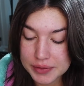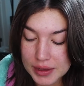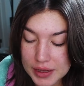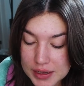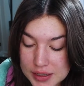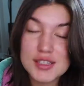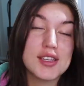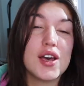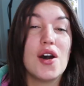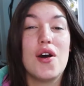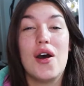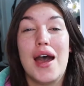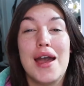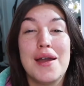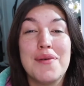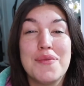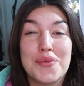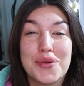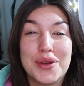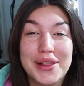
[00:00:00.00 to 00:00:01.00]
So
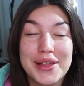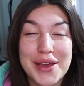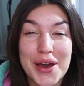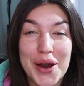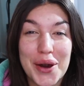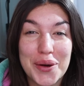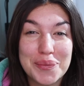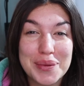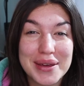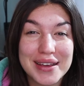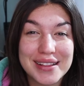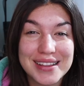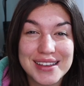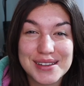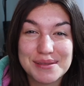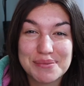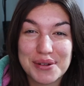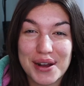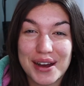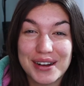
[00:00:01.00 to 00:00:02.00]
I'm really hoping
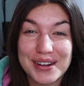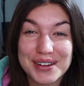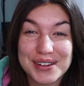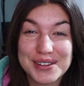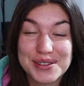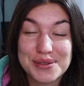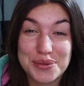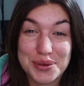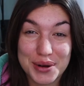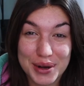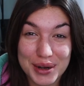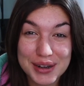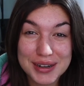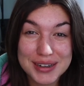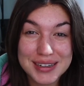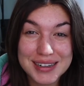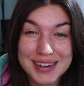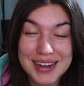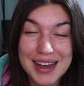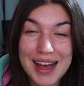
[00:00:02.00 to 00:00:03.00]
these products
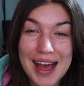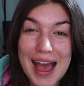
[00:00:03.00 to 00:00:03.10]
work.